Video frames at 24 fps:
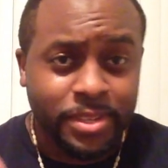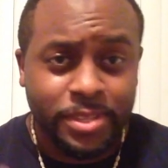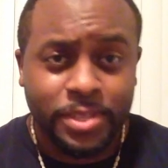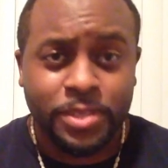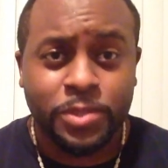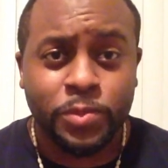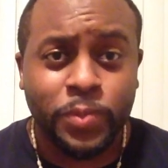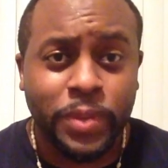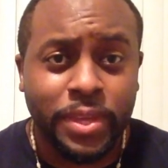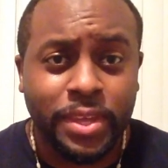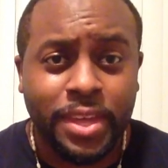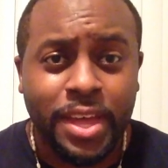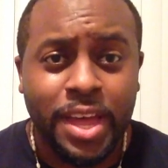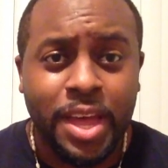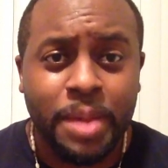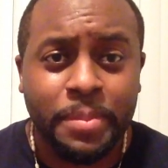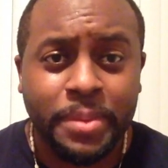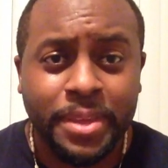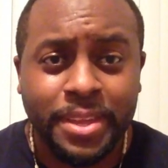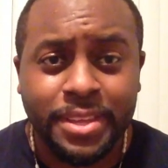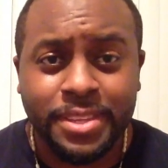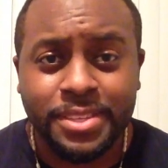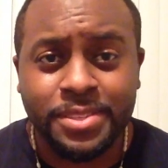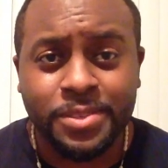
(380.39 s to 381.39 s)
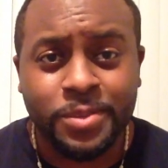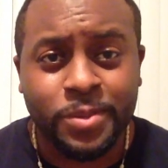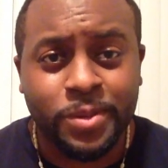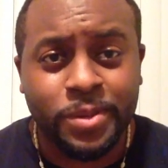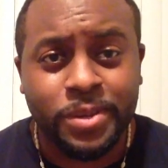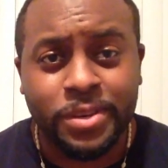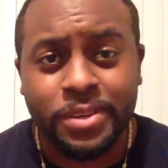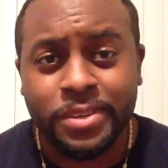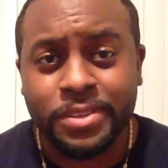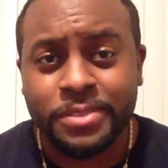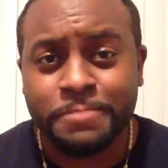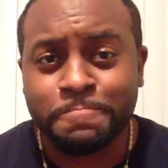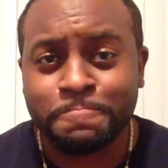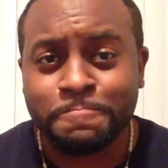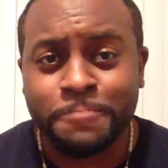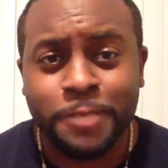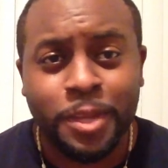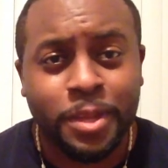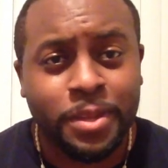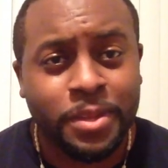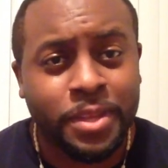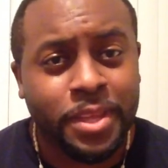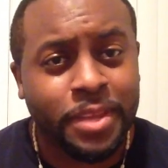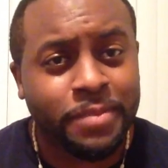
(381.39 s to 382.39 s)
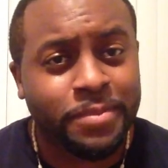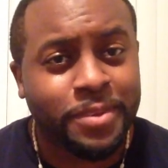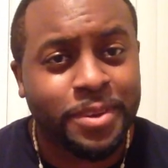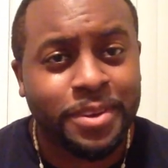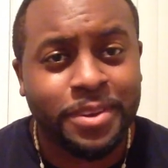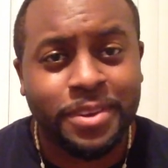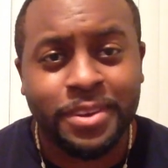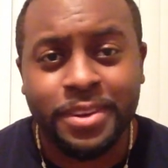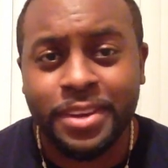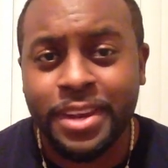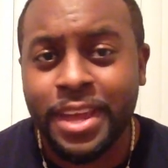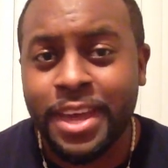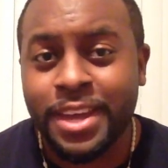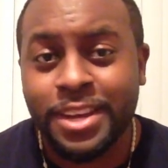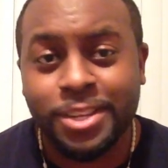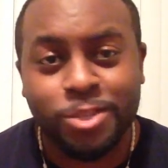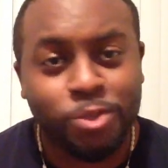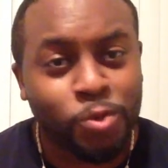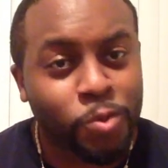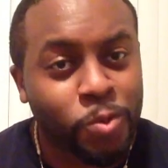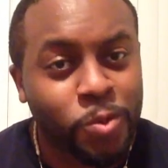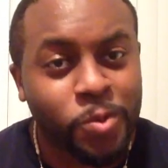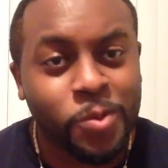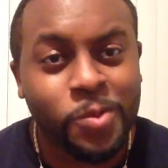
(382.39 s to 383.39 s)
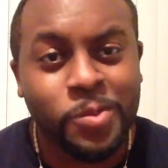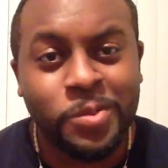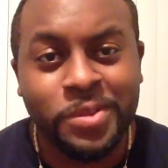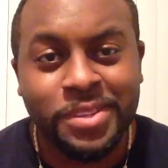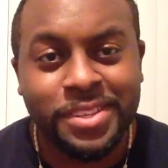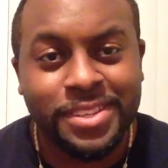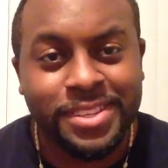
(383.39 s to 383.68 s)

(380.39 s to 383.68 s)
sweet comments, or if you're not a troll,